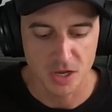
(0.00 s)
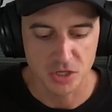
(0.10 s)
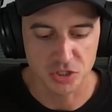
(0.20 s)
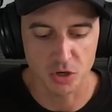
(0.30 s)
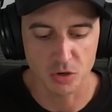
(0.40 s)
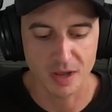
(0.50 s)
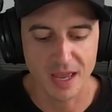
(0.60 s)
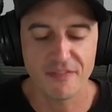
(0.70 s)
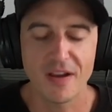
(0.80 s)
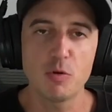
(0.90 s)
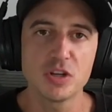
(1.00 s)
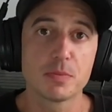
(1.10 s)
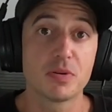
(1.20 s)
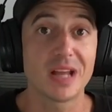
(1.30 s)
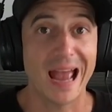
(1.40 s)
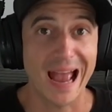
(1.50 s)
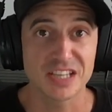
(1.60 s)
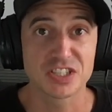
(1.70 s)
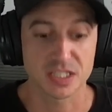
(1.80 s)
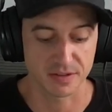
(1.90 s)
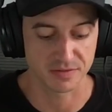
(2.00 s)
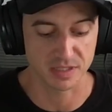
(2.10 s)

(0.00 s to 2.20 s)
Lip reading: So if I were to put an adjective